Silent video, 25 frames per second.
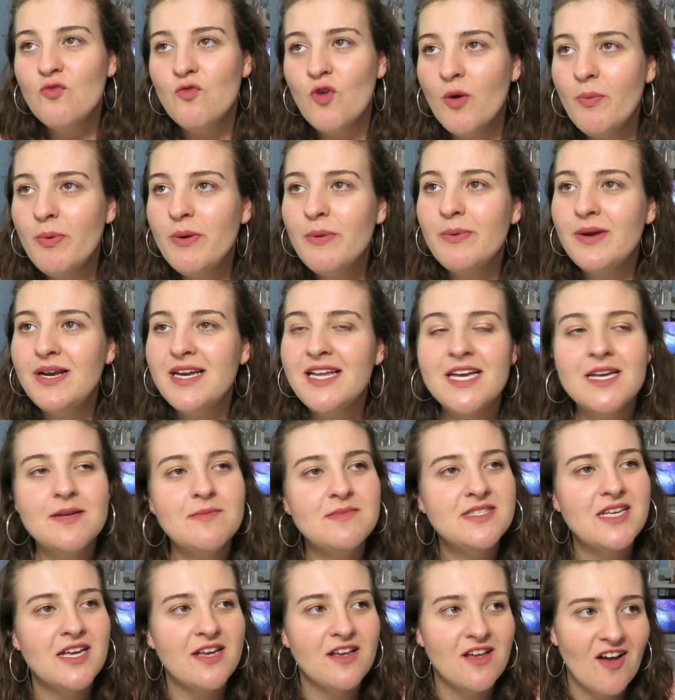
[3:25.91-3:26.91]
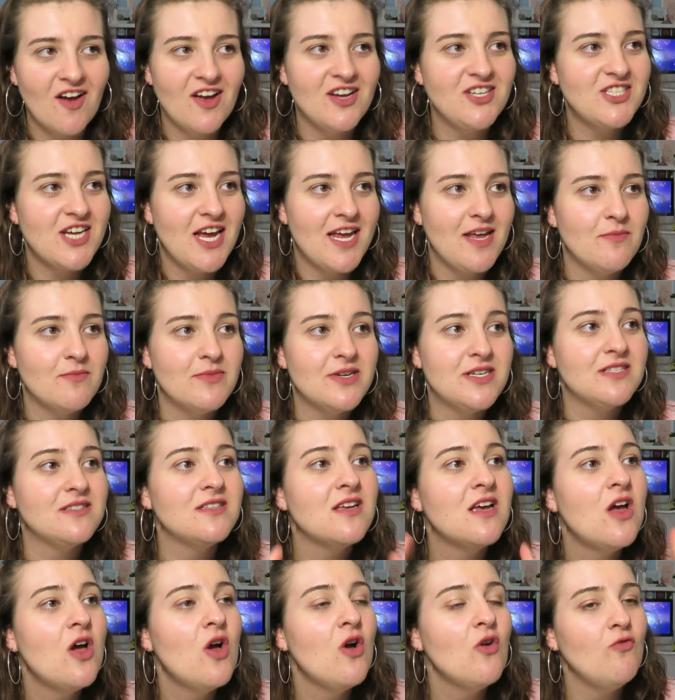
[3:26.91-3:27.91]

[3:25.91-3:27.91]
Robbie Williams and Guy Chambers.